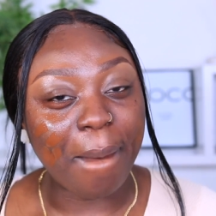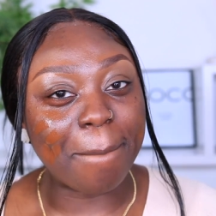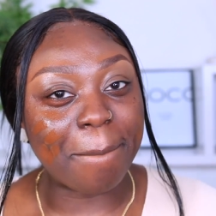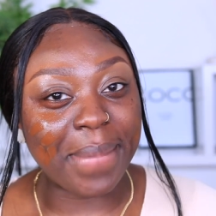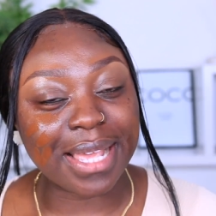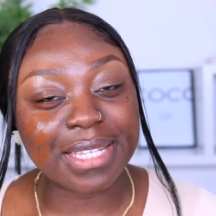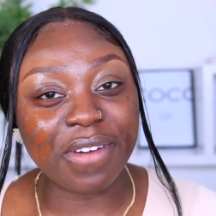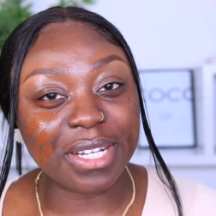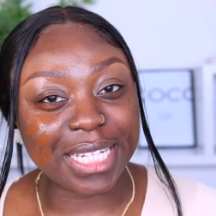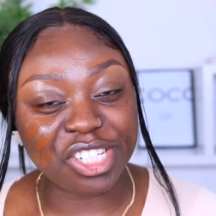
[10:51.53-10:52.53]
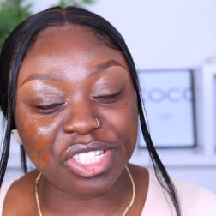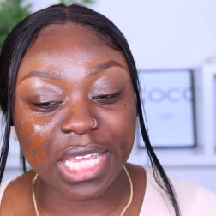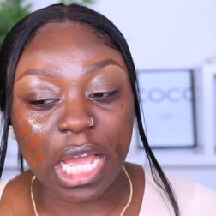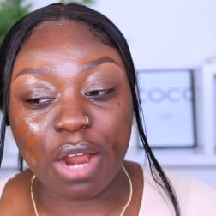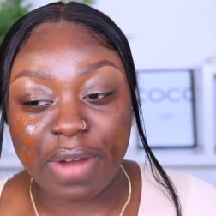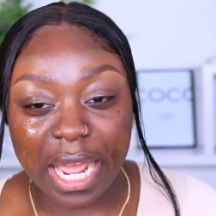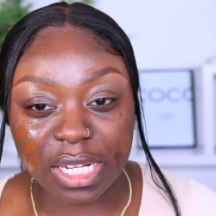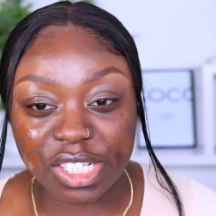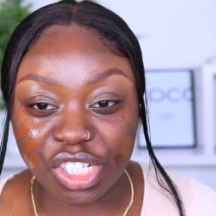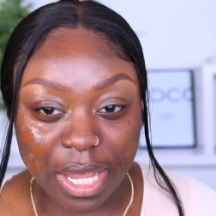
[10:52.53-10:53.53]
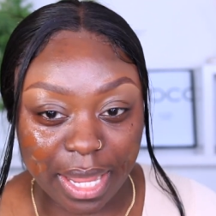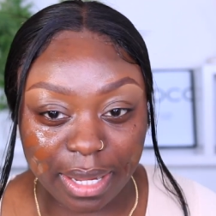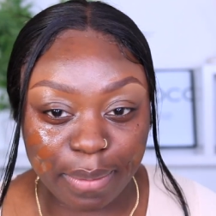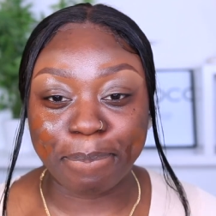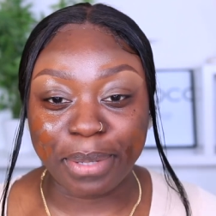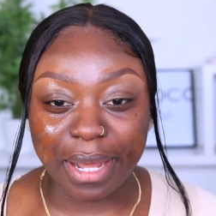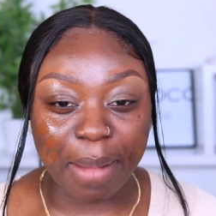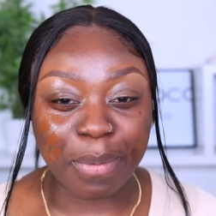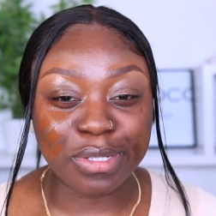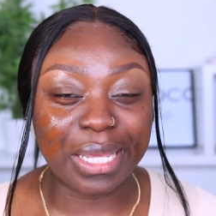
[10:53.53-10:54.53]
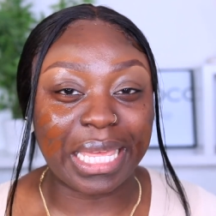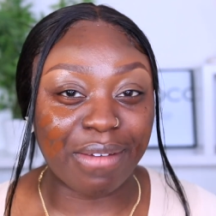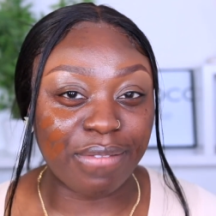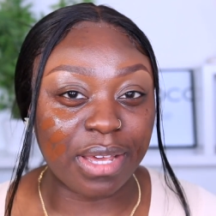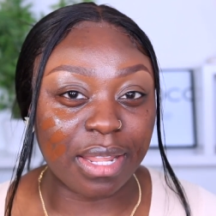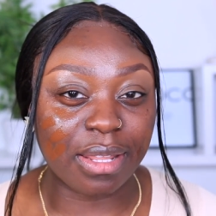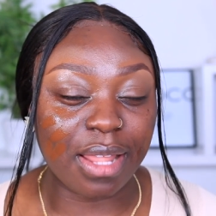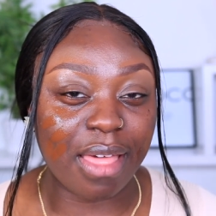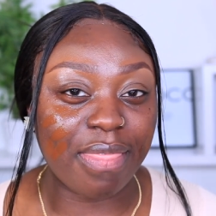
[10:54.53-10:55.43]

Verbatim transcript: mix foundations to get a right shade but i'm also giving